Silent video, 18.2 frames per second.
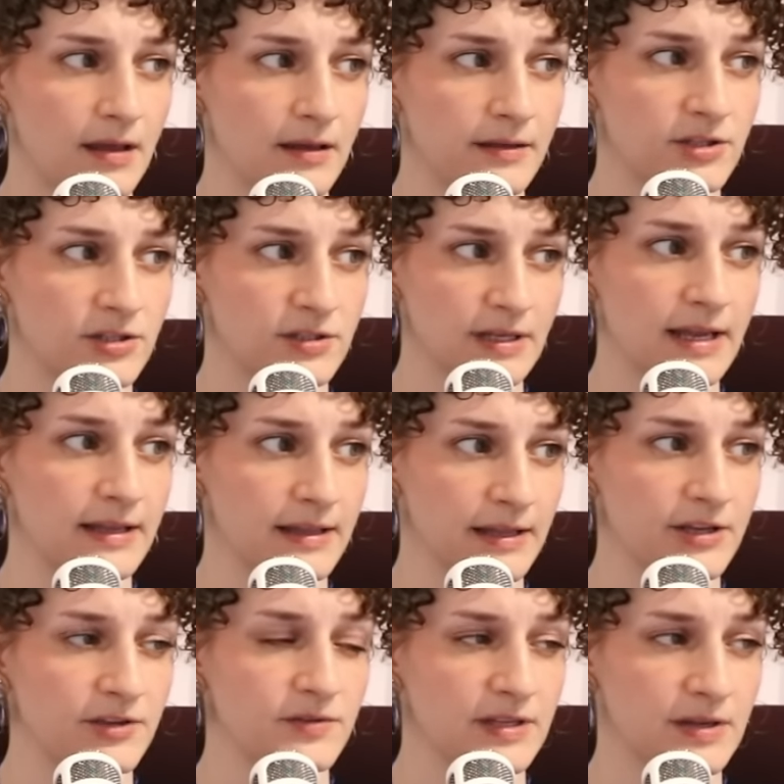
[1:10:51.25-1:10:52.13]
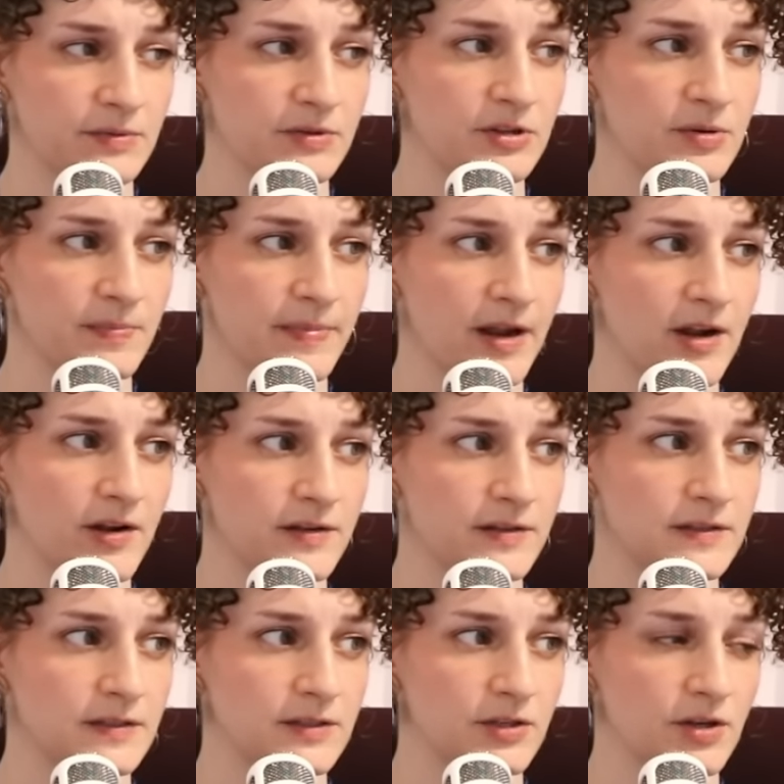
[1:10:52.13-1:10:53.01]
just like like you said with your
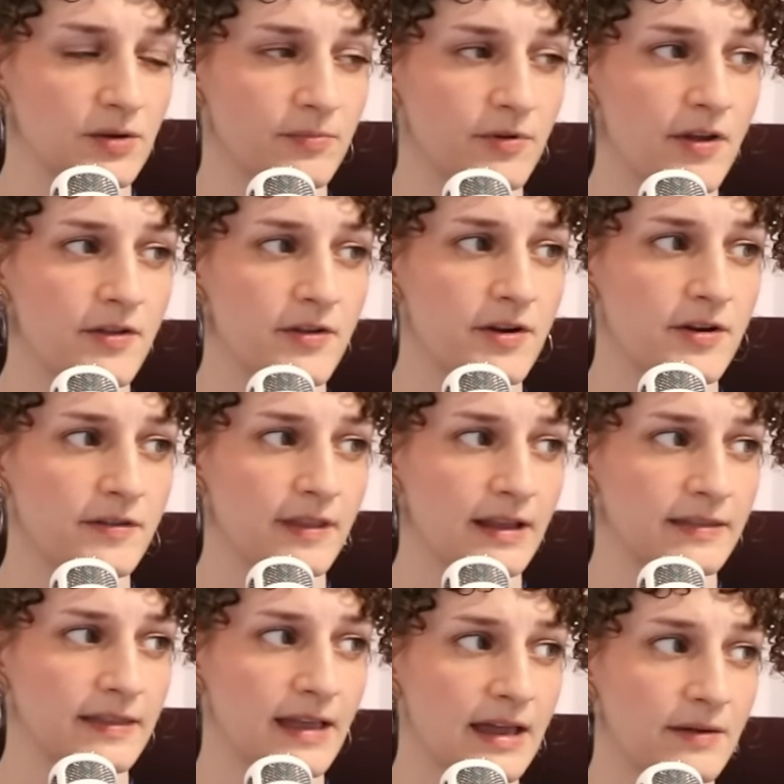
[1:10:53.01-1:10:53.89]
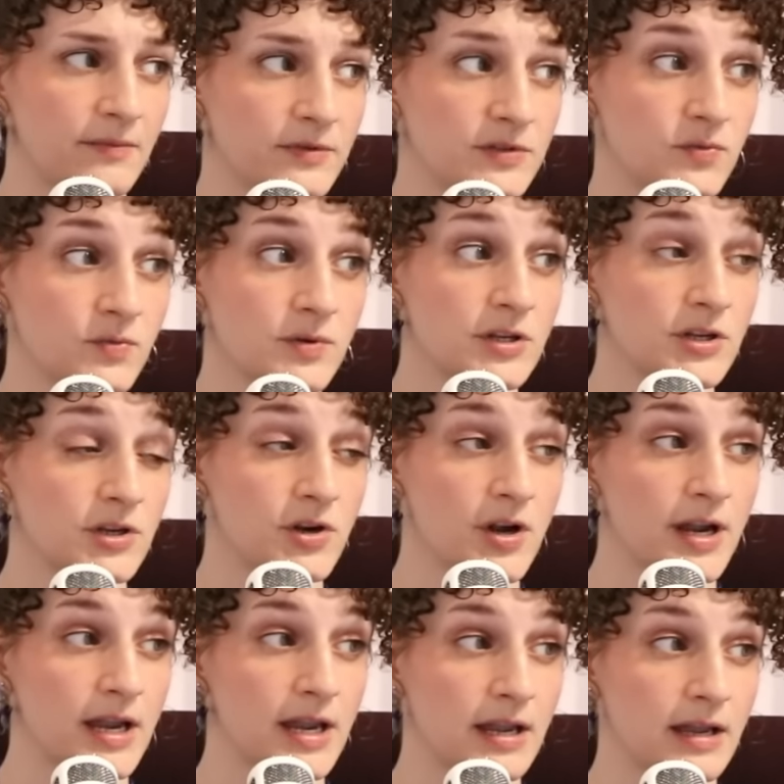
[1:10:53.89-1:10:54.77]
parents and your brother and like that was really
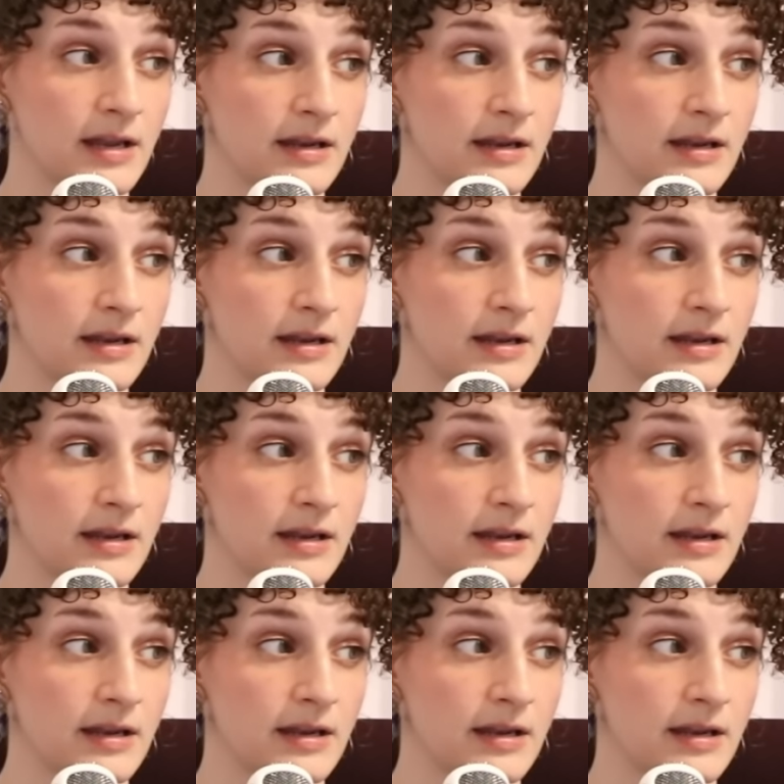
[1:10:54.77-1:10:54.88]
great